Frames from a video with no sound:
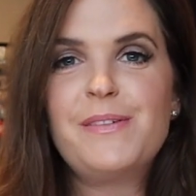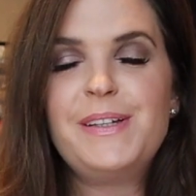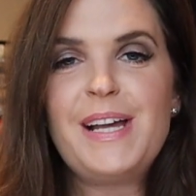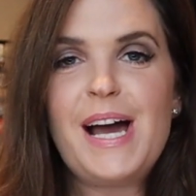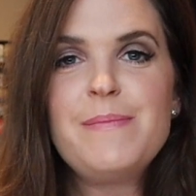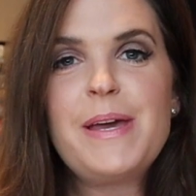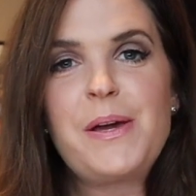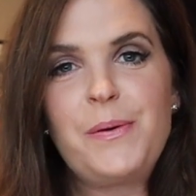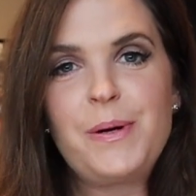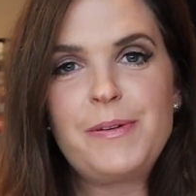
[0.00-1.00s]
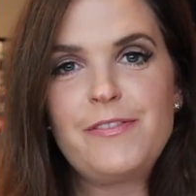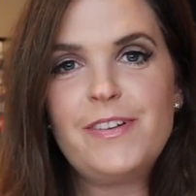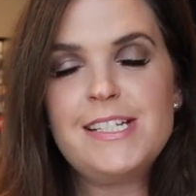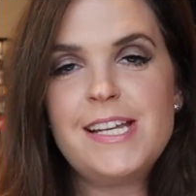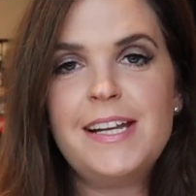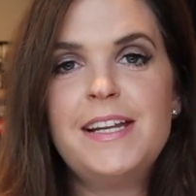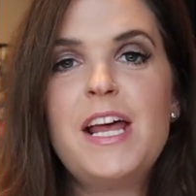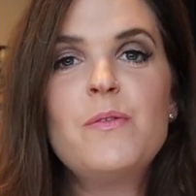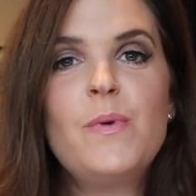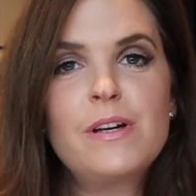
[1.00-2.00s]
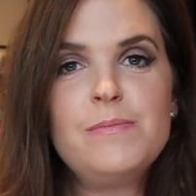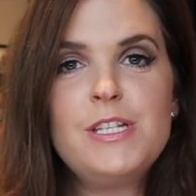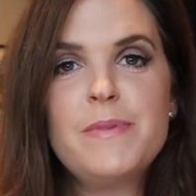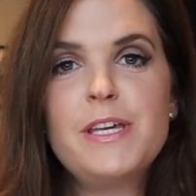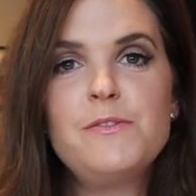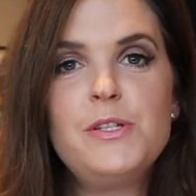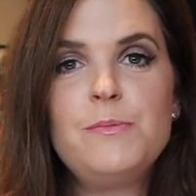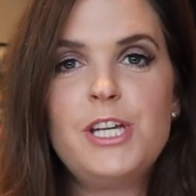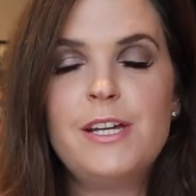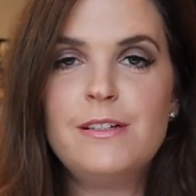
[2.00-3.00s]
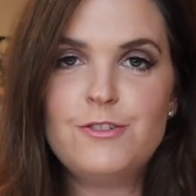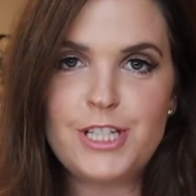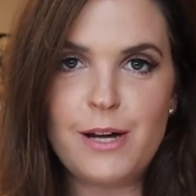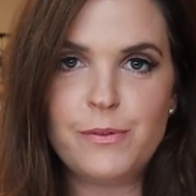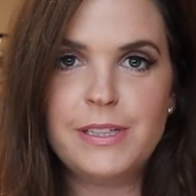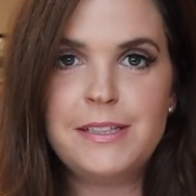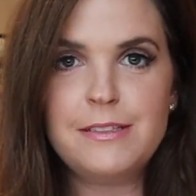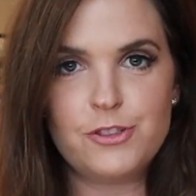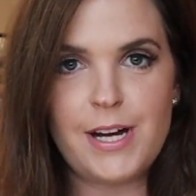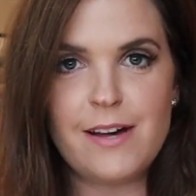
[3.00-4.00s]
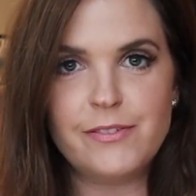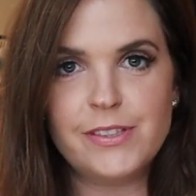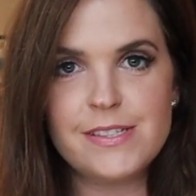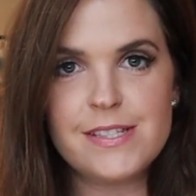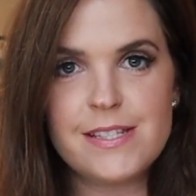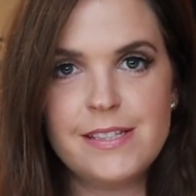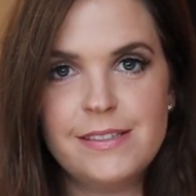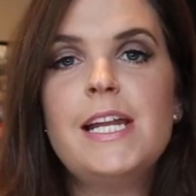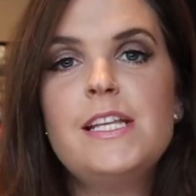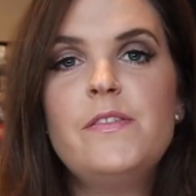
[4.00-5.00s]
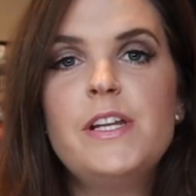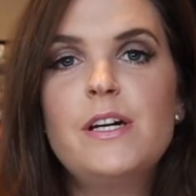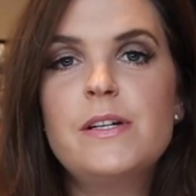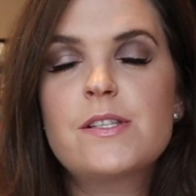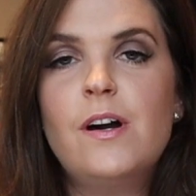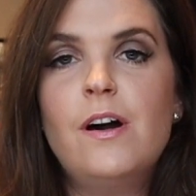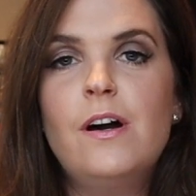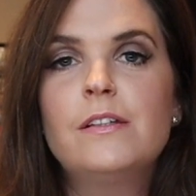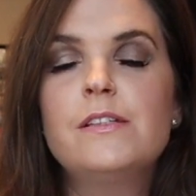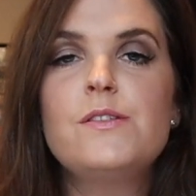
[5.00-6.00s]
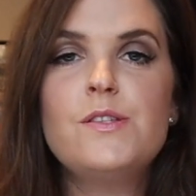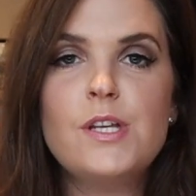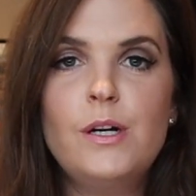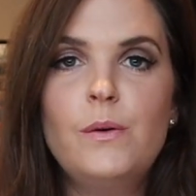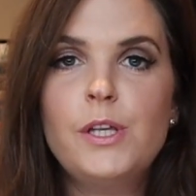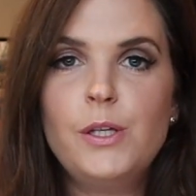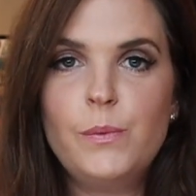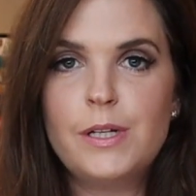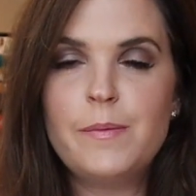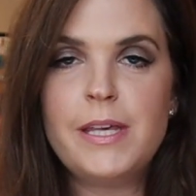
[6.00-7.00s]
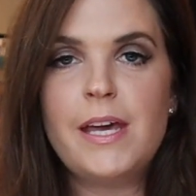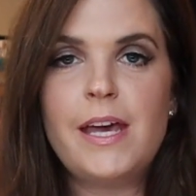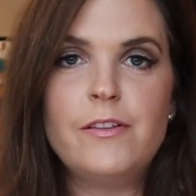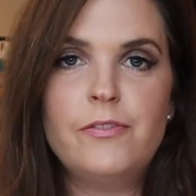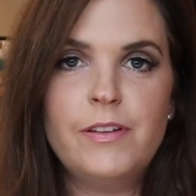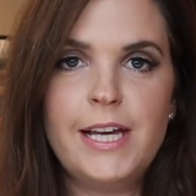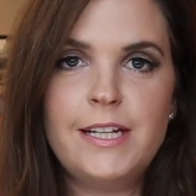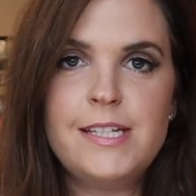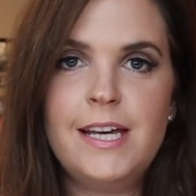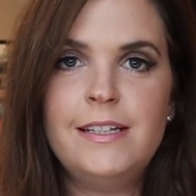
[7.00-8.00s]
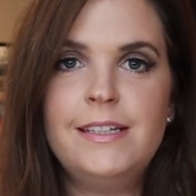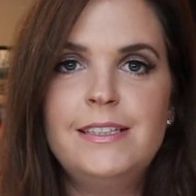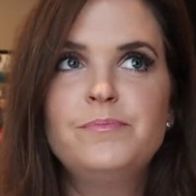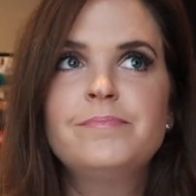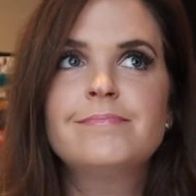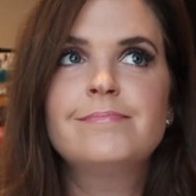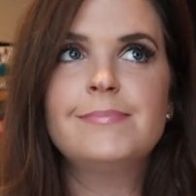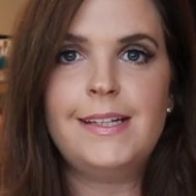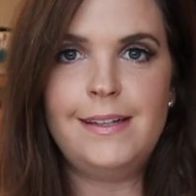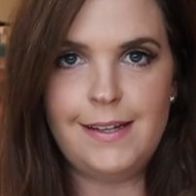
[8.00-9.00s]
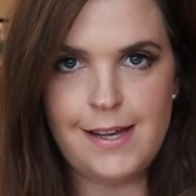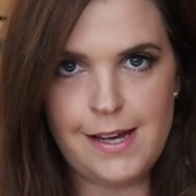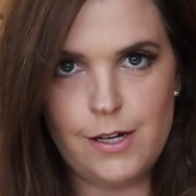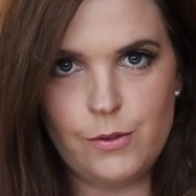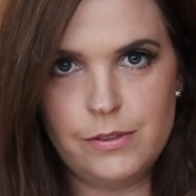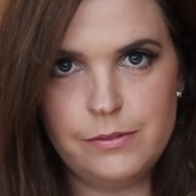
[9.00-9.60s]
Jacqueline. I'm a corporate flight attendant and welcome to my YouTube channel, Jacqueline Travels. Today's video is called, So You Want to Be a Flight Attendant Now?